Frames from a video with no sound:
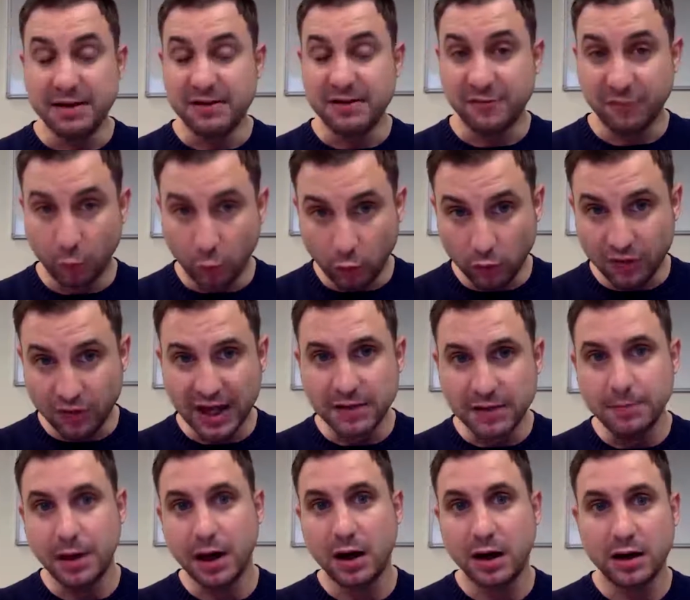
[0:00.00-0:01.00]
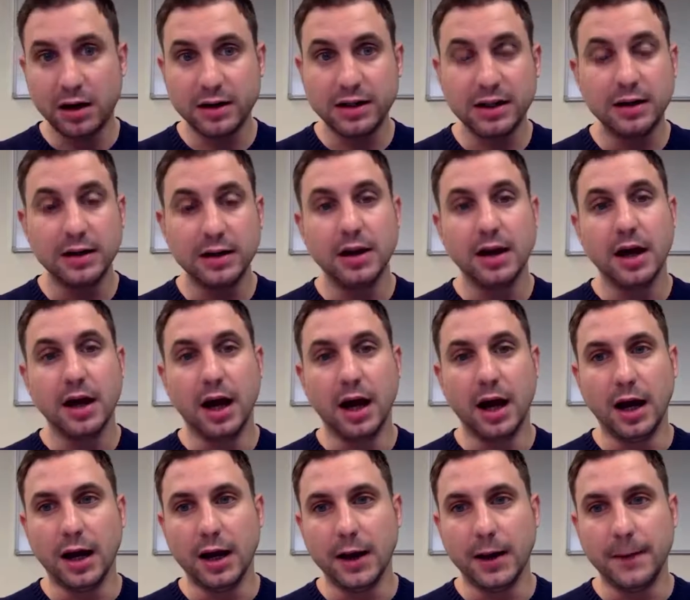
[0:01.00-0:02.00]
before they buy
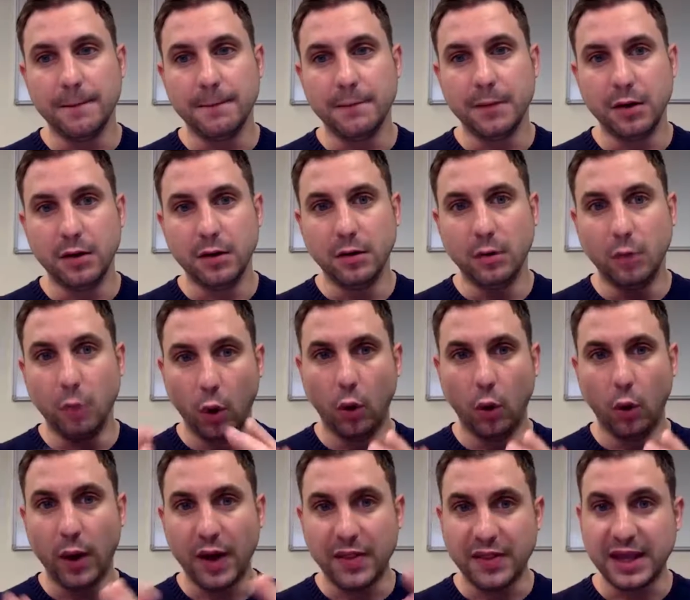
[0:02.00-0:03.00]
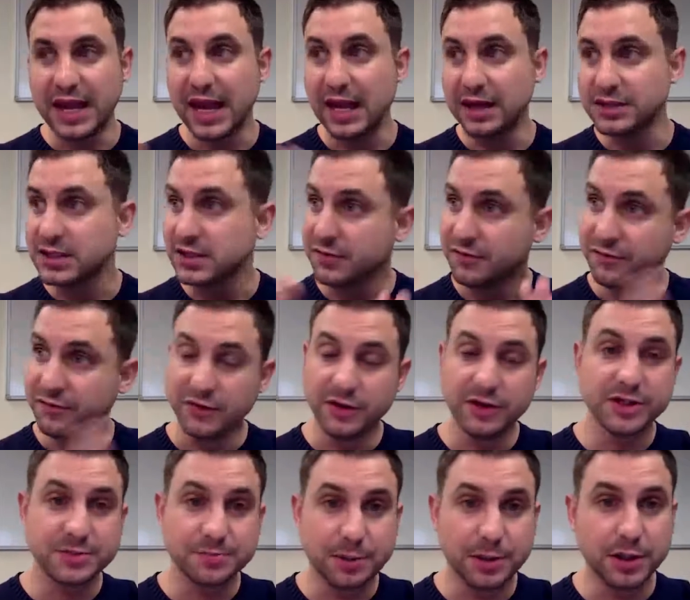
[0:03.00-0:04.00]
um, or when they get to the
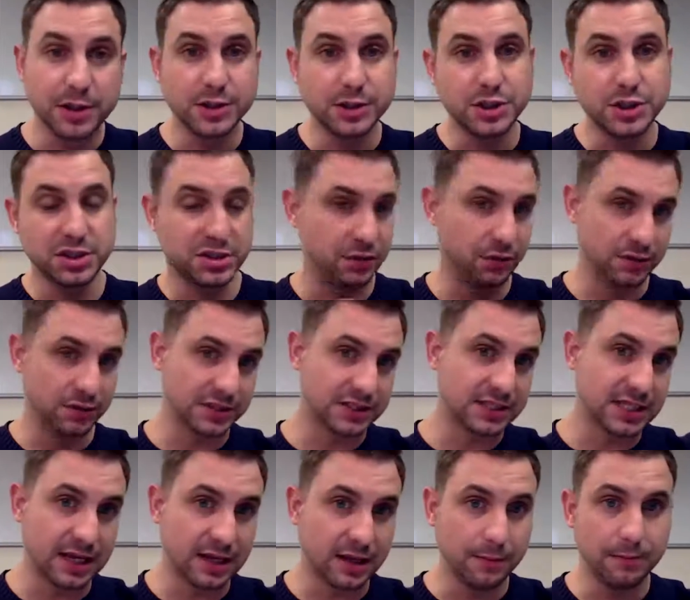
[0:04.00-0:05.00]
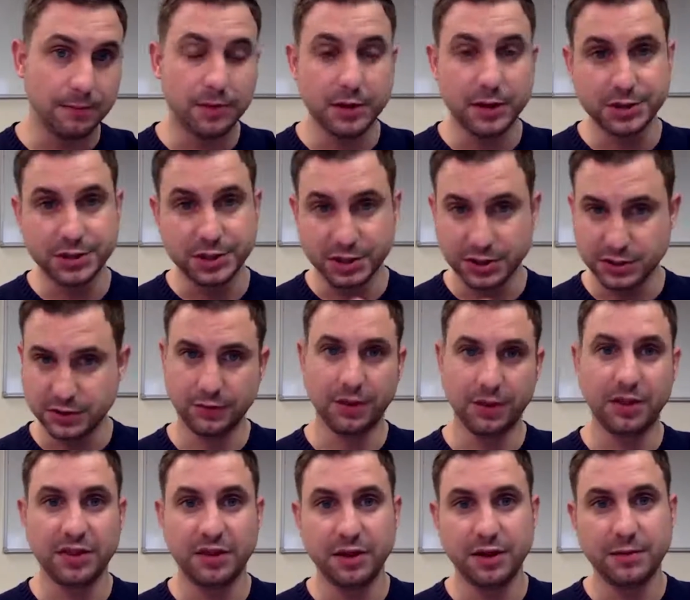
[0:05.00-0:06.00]
first purchase or the second purchase or
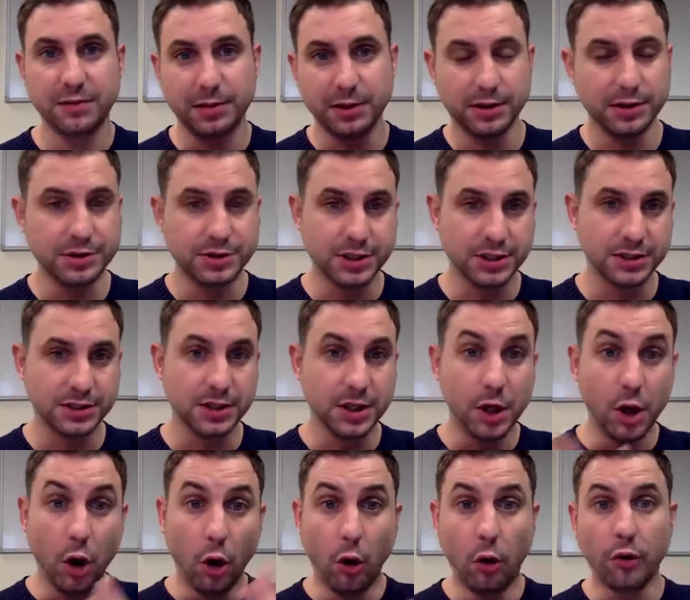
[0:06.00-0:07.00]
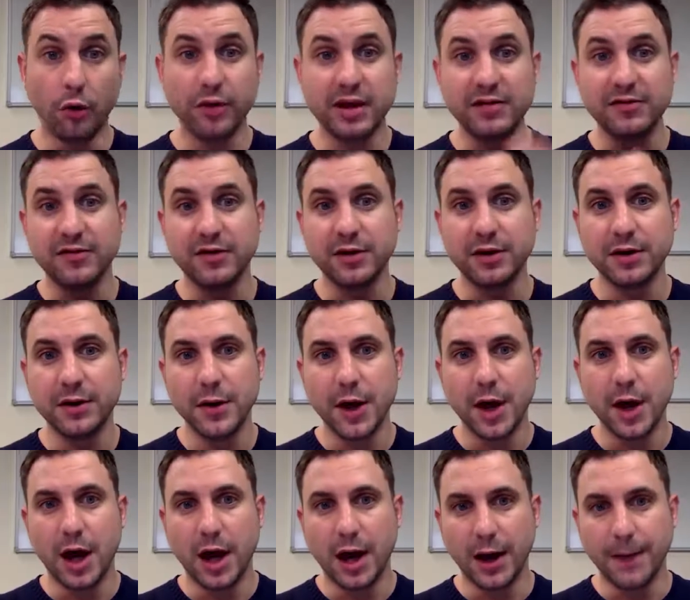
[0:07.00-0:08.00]
the third purchase, or even
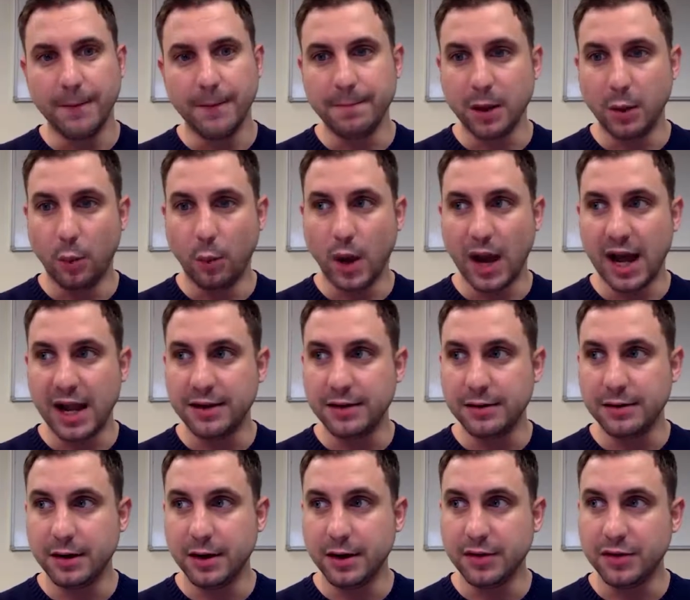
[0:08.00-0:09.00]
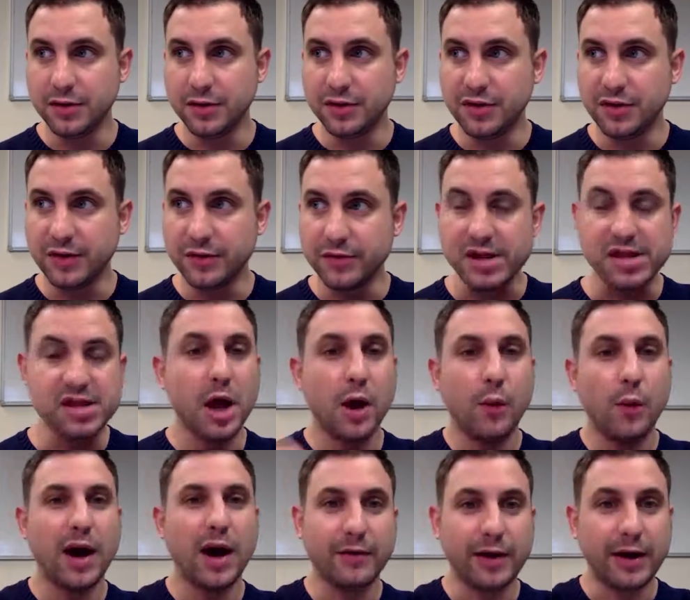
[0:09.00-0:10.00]
um, when there is
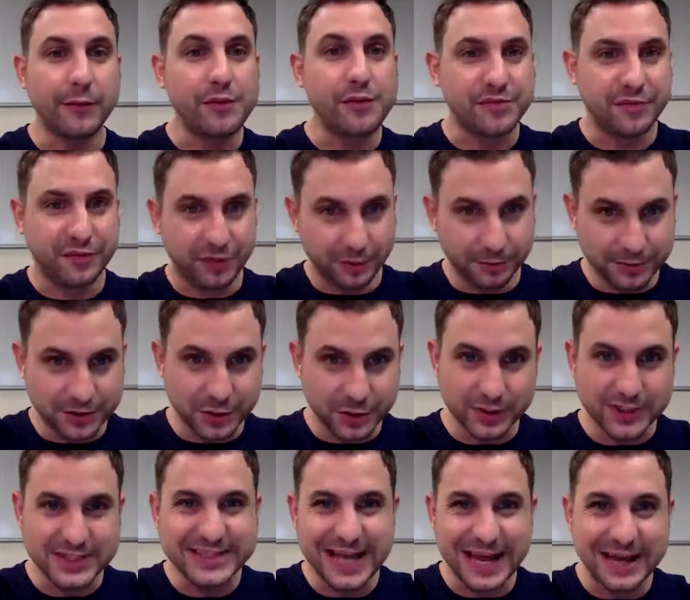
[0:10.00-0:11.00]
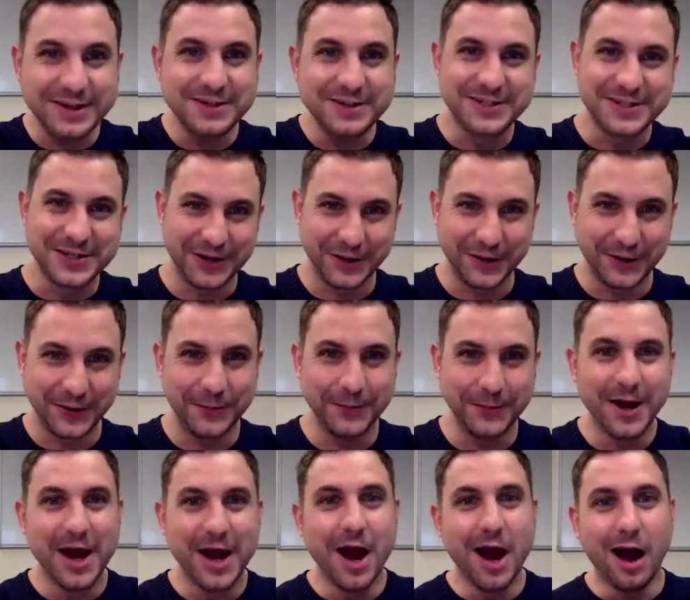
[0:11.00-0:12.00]
nowhere else for them to ascend to
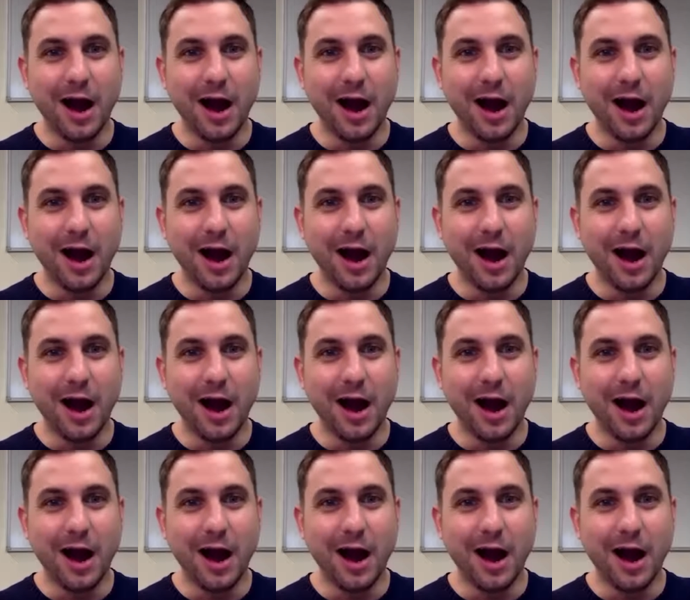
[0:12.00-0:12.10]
